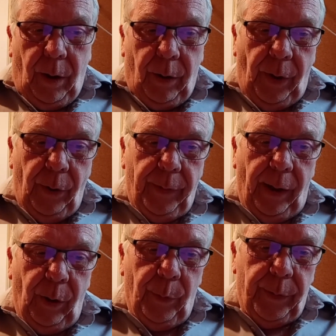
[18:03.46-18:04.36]
no
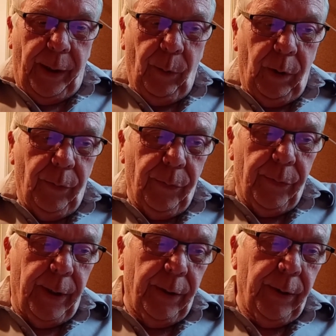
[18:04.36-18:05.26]
doubt without
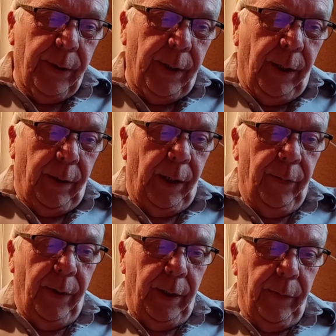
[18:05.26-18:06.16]
contents they
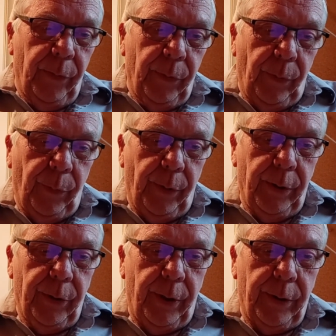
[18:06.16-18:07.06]
really thought were
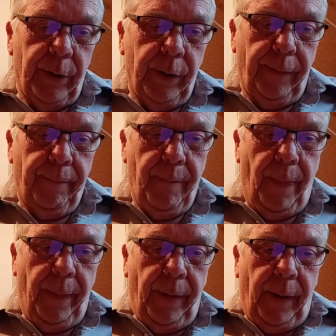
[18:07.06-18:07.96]
interesting,
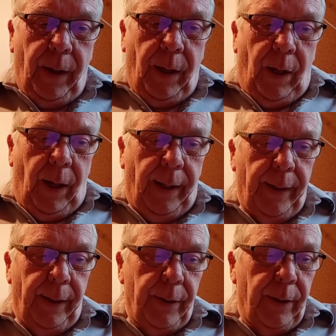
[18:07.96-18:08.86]
and
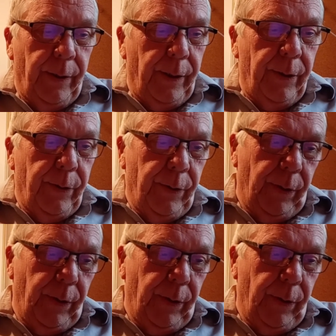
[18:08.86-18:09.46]
that these